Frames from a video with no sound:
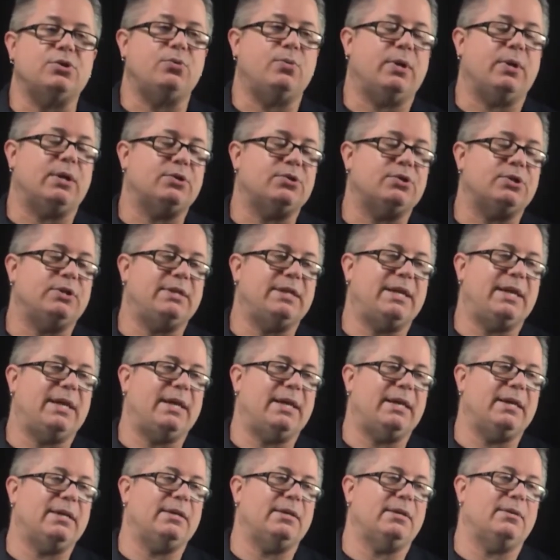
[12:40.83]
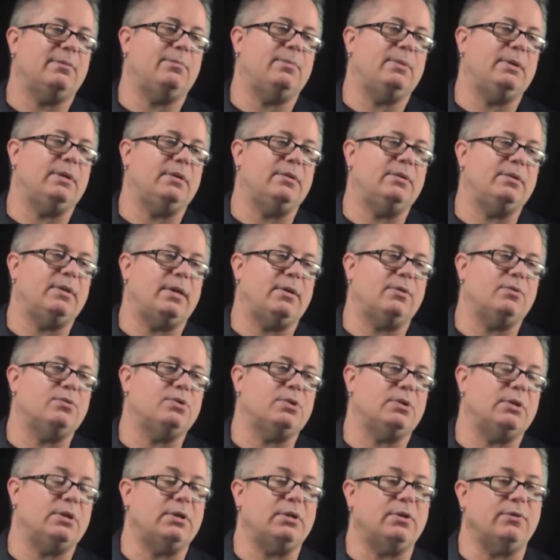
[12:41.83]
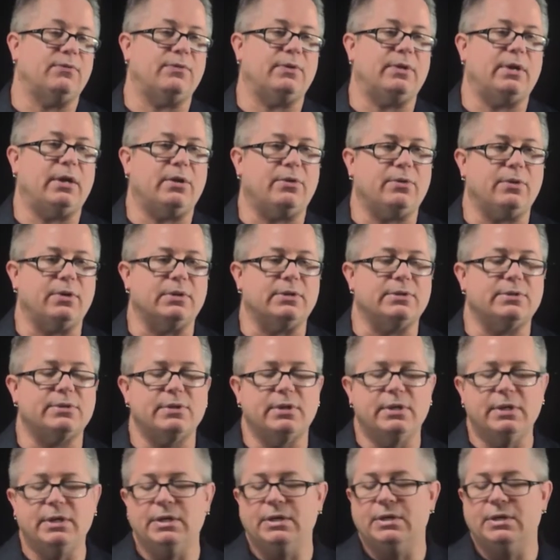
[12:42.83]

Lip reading: You actually can be intelligent in different areas.